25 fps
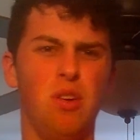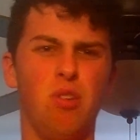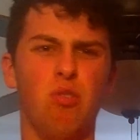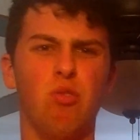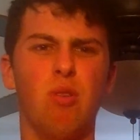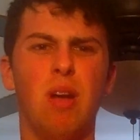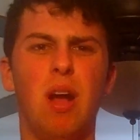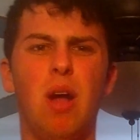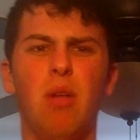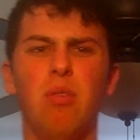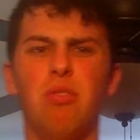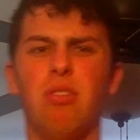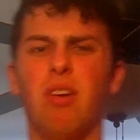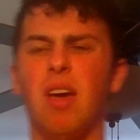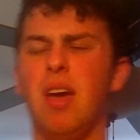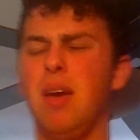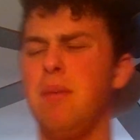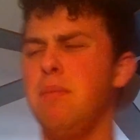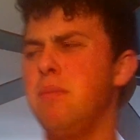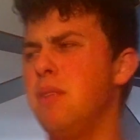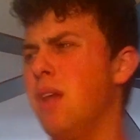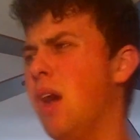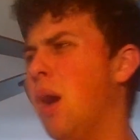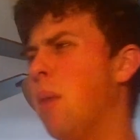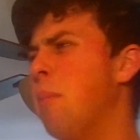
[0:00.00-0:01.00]
The crowd's
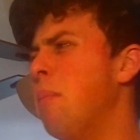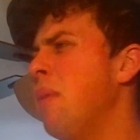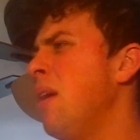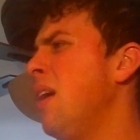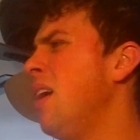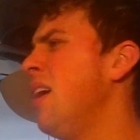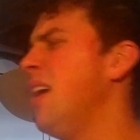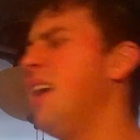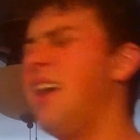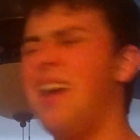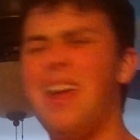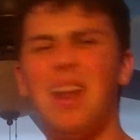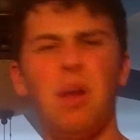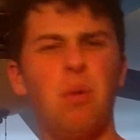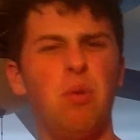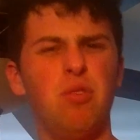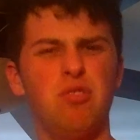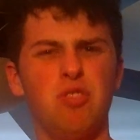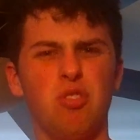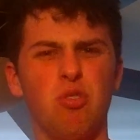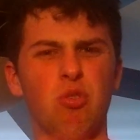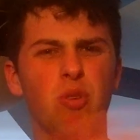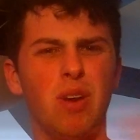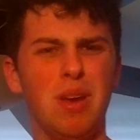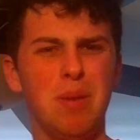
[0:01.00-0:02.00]
hyped up, and it
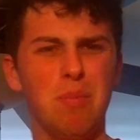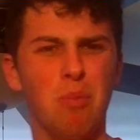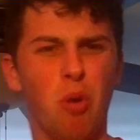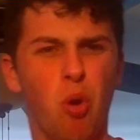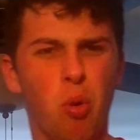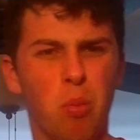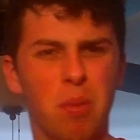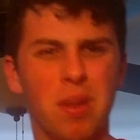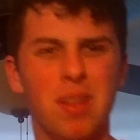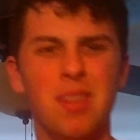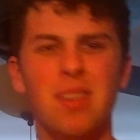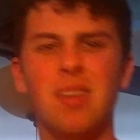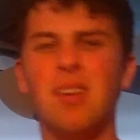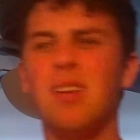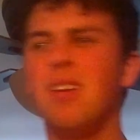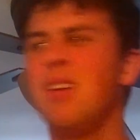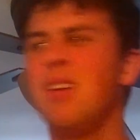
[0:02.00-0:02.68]
was a great moment.